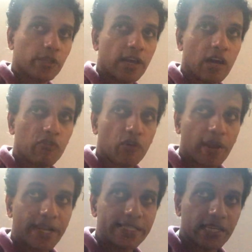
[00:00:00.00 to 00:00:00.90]
therefore
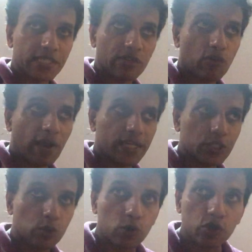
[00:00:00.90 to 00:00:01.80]
write 64 as
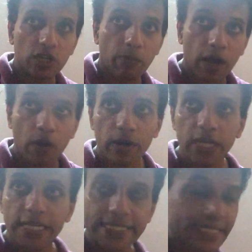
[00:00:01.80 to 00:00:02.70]
2 to the power
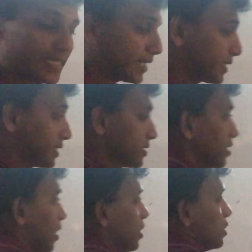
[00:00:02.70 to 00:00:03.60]
6.
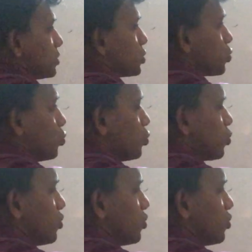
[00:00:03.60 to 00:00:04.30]
2 to